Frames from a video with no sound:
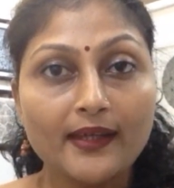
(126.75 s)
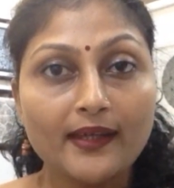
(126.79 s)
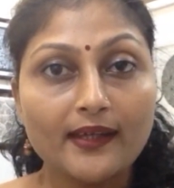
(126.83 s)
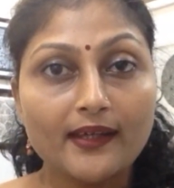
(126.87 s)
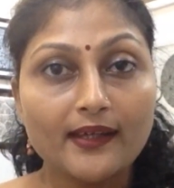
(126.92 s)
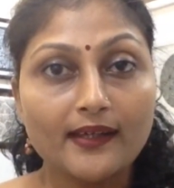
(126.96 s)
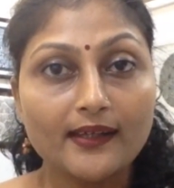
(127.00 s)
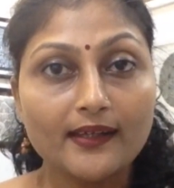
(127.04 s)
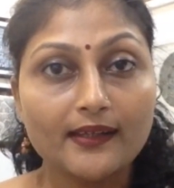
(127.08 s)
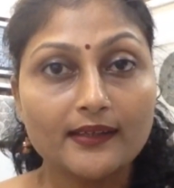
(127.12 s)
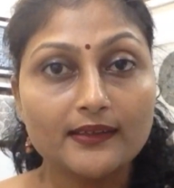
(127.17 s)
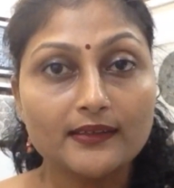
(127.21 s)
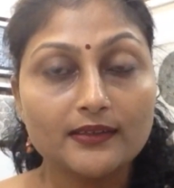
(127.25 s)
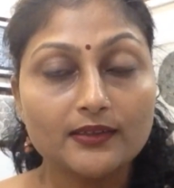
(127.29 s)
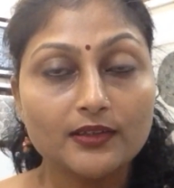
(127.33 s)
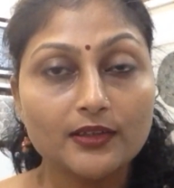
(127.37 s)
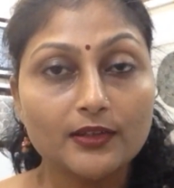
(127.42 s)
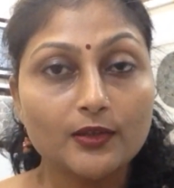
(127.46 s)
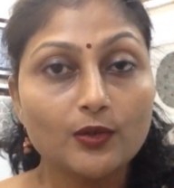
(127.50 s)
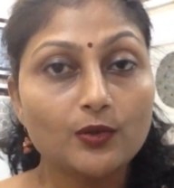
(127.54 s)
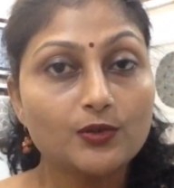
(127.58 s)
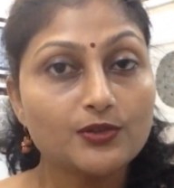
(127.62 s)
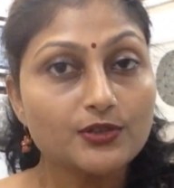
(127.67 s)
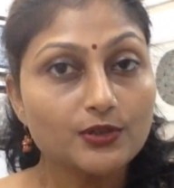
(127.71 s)
and I
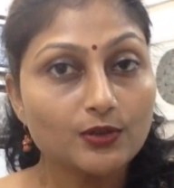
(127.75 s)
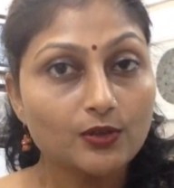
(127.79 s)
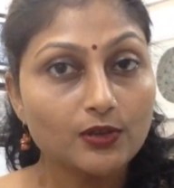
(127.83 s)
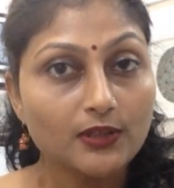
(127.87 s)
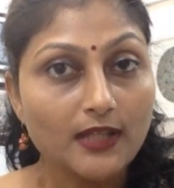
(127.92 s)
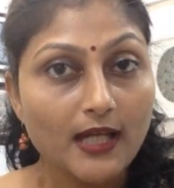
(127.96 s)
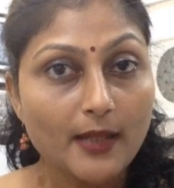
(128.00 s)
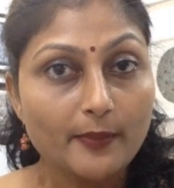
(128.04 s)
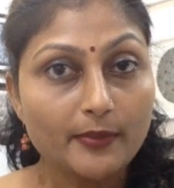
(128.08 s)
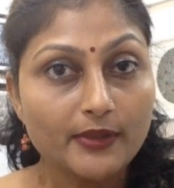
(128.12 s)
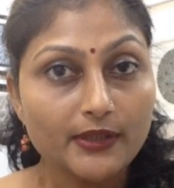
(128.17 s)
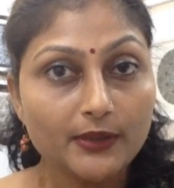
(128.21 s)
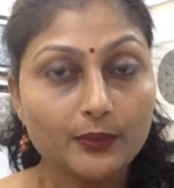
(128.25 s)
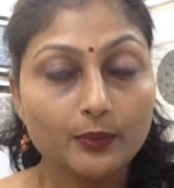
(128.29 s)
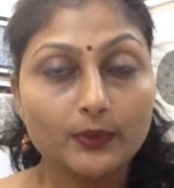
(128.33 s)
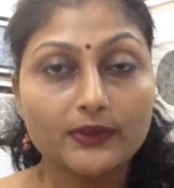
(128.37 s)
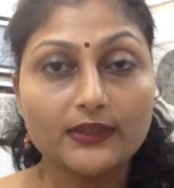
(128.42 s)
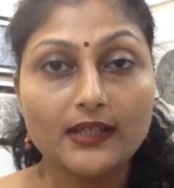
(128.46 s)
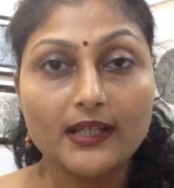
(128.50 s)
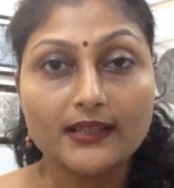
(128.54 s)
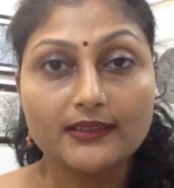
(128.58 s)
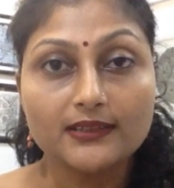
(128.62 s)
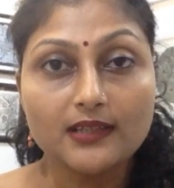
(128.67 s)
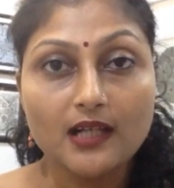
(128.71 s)
also collaborate with
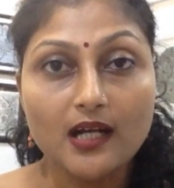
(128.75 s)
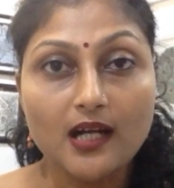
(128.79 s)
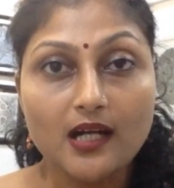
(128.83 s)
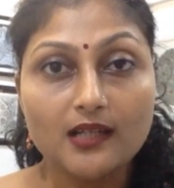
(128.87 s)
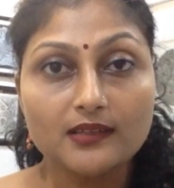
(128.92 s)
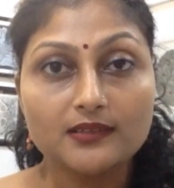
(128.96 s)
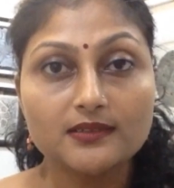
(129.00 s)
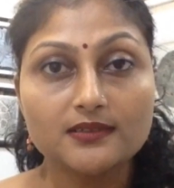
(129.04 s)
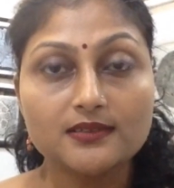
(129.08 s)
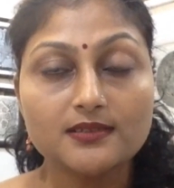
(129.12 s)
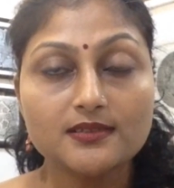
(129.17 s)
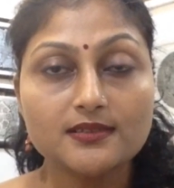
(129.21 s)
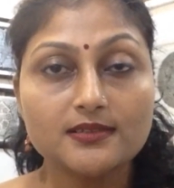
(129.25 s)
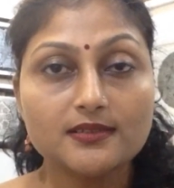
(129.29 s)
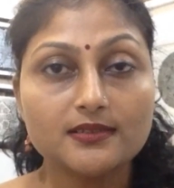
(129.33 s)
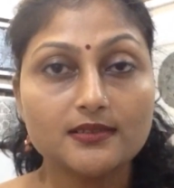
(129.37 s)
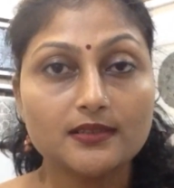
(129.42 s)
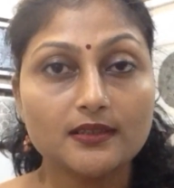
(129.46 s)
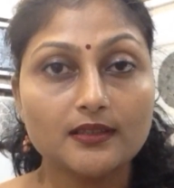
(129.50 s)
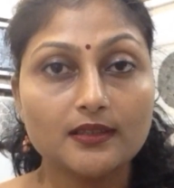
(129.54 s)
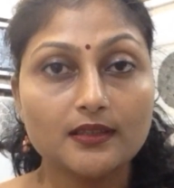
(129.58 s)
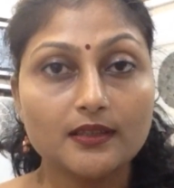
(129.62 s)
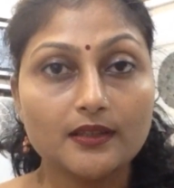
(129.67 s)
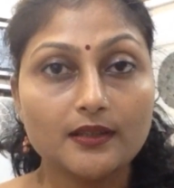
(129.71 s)
other artists
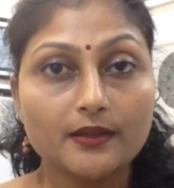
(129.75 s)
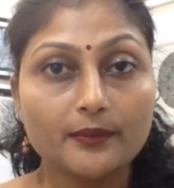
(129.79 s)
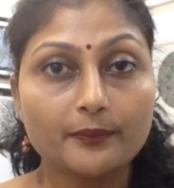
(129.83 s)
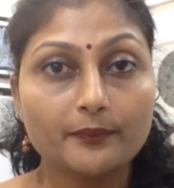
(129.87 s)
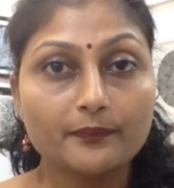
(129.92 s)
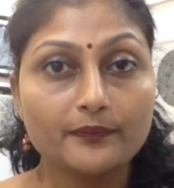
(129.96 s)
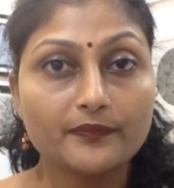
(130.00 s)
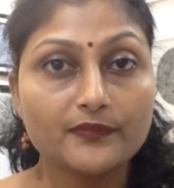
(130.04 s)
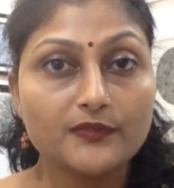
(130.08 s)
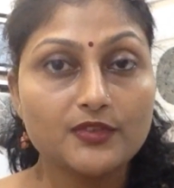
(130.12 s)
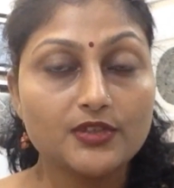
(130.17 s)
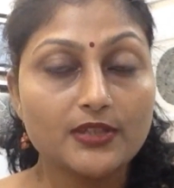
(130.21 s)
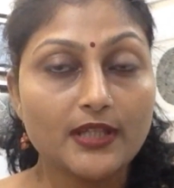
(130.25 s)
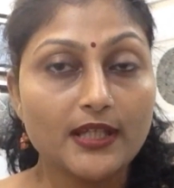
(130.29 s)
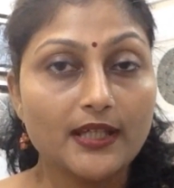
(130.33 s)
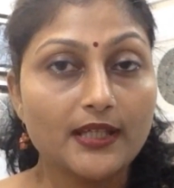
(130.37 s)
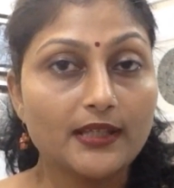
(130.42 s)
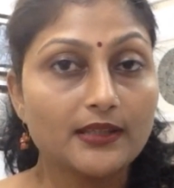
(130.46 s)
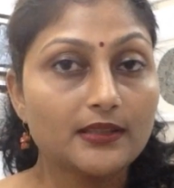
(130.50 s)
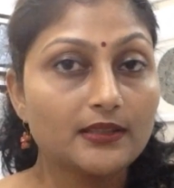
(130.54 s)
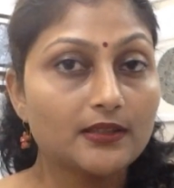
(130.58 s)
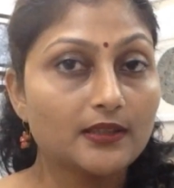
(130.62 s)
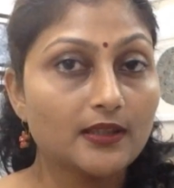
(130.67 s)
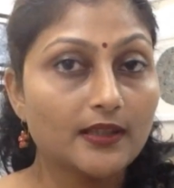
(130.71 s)

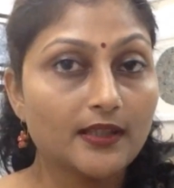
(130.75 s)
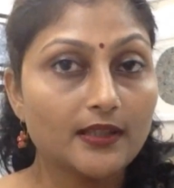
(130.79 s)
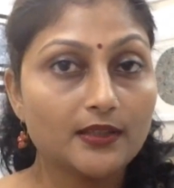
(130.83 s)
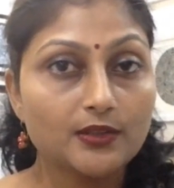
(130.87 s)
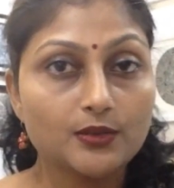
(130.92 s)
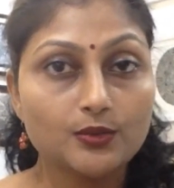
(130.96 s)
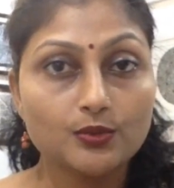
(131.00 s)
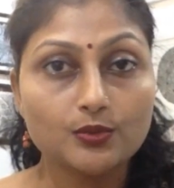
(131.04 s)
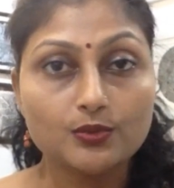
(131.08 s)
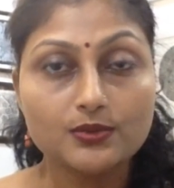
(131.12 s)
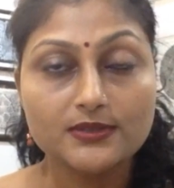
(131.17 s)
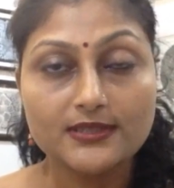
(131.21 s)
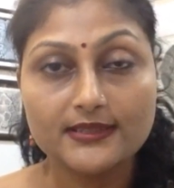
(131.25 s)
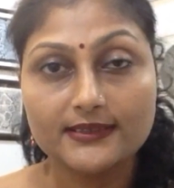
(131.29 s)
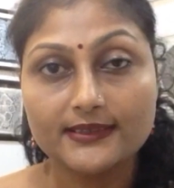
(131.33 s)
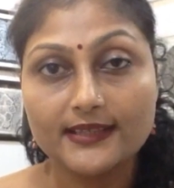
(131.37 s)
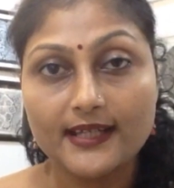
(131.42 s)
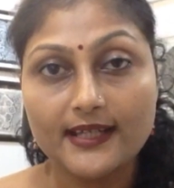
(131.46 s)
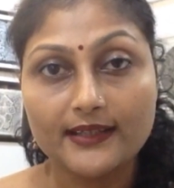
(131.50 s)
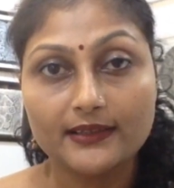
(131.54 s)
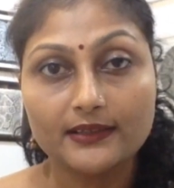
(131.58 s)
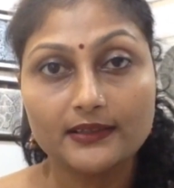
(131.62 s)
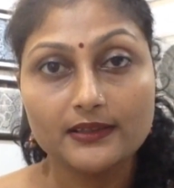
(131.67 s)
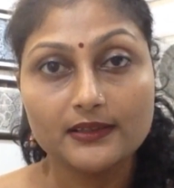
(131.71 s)
and do
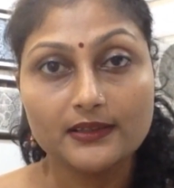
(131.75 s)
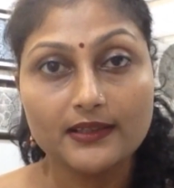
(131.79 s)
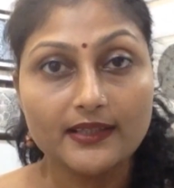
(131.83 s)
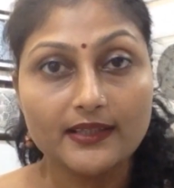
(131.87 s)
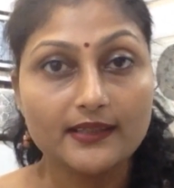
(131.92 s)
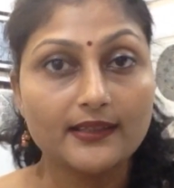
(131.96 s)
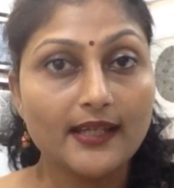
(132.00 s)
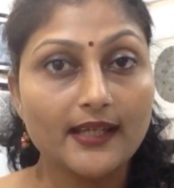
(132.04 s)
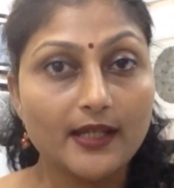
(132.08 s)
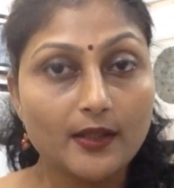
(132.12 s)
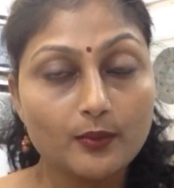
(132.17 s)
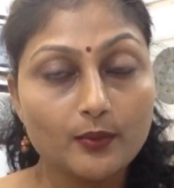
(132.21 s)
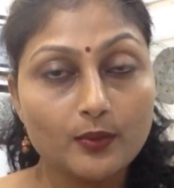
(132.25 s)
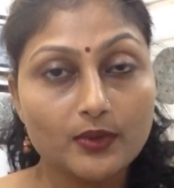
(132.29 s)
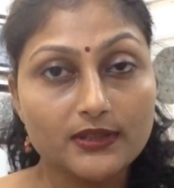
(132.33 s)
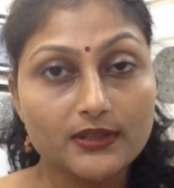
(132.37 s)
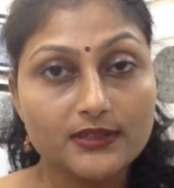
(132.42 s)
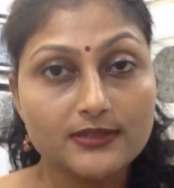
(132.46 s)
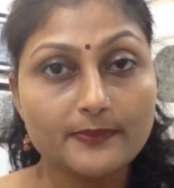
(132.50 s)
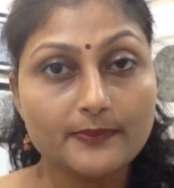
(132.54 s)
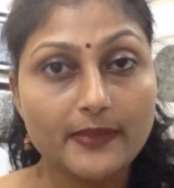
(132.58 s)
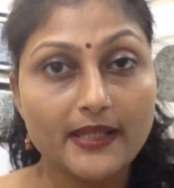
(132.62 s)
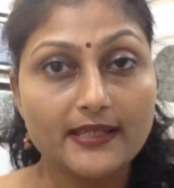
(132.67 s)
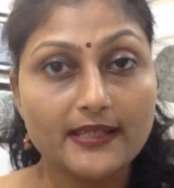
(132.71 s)
Zentangle in their
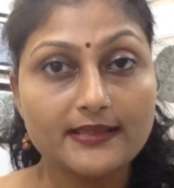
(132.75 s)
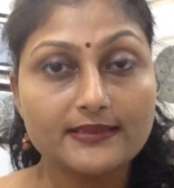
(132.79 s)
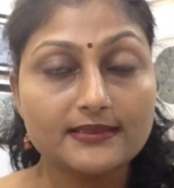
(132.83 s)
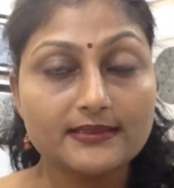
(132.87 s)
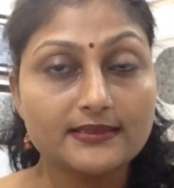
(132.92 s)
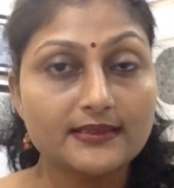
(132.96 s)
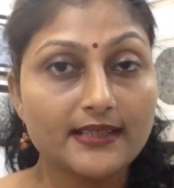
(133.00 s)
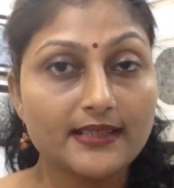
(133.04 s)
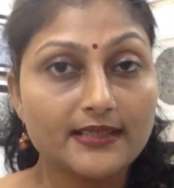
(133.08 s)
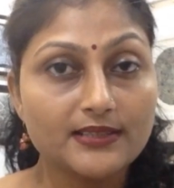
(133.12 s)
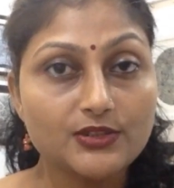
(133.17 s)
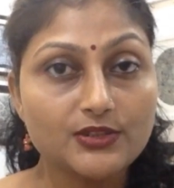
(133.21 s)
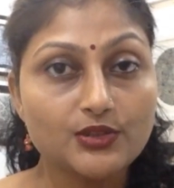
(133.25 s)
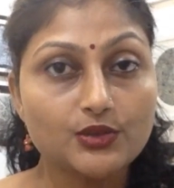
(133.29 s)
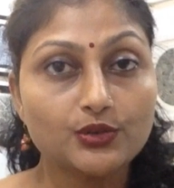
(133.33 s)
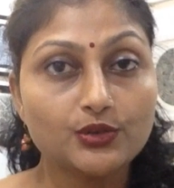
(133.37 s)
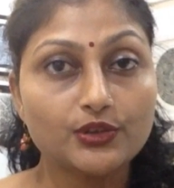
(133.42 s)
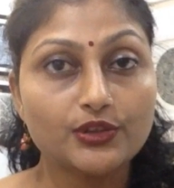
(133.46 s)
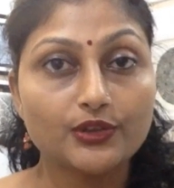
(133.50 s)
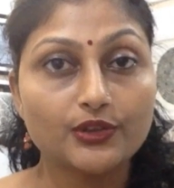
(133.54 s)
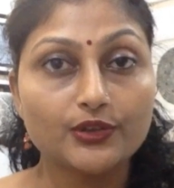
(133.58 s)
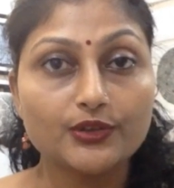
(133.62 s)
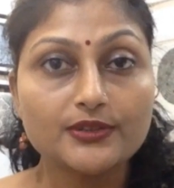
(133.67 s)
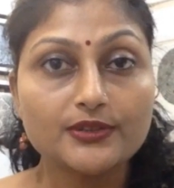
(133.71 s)
workspace, in their
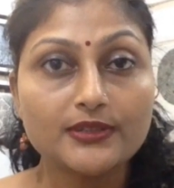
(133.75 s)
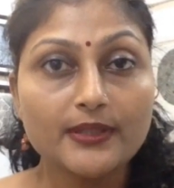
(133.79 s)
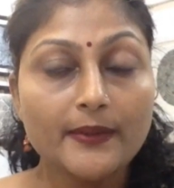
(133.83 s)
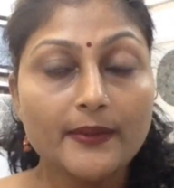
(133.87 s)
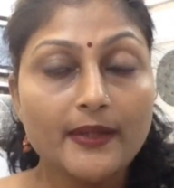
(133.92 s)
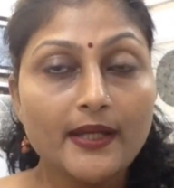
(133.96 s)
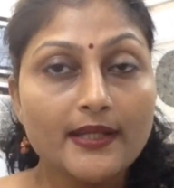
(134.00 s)
studios.